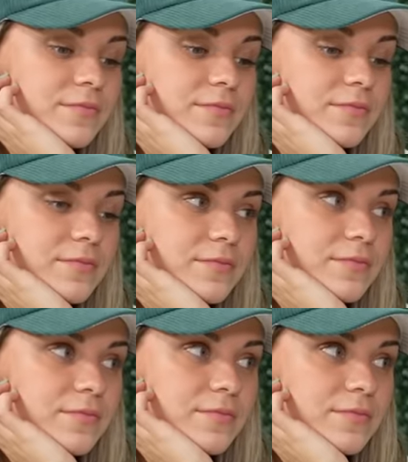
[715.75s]

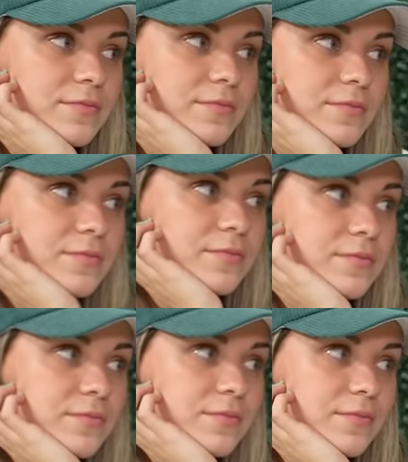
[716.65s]

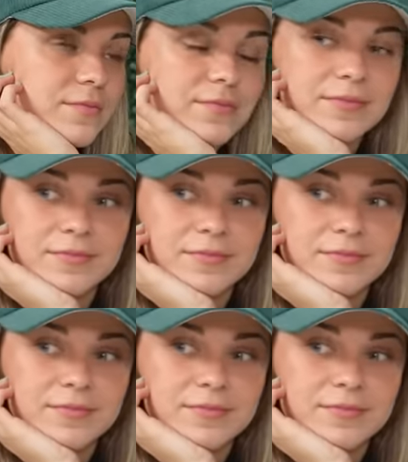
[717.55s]
The person shown says nothing.